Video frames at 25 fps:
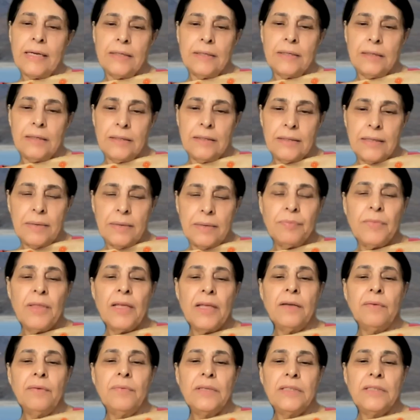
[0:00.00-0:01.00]
look at
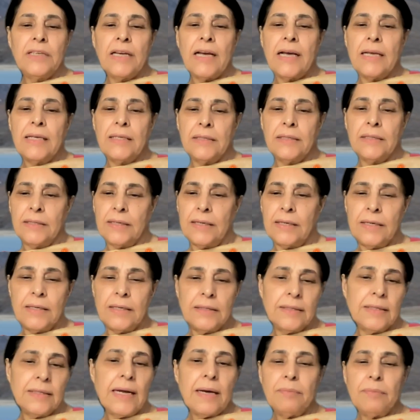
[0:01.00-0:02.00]
something which has an
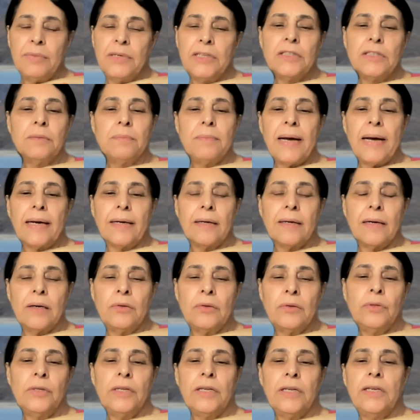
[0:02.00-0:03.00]
established
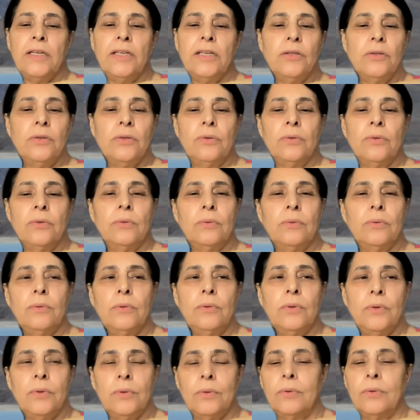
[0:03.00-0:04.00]
background they need
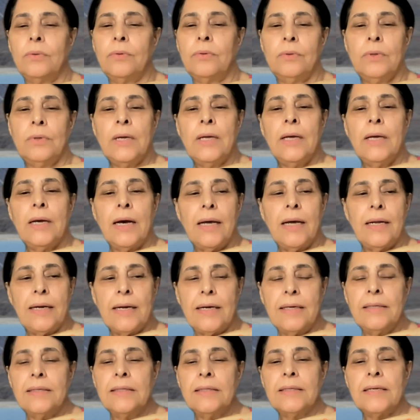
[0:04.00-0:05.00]
to know and
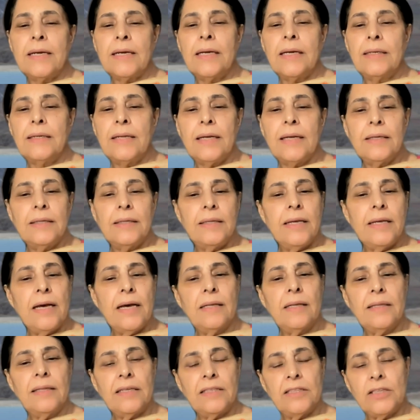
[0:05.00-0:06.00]
understand that
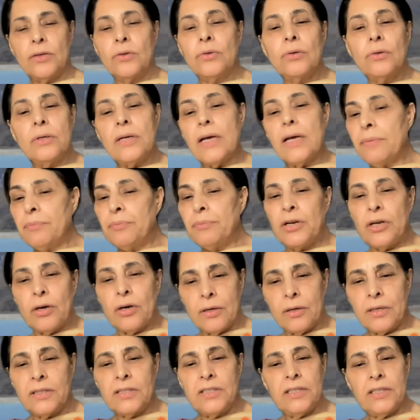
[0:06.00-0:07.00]
ha- there's a good
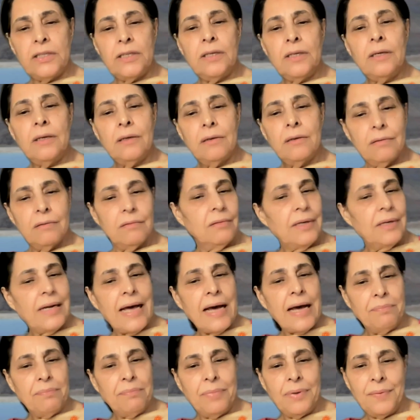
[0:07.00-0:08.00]
embryology
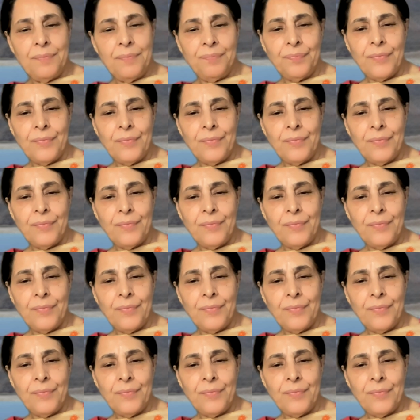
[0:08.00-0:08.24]
lab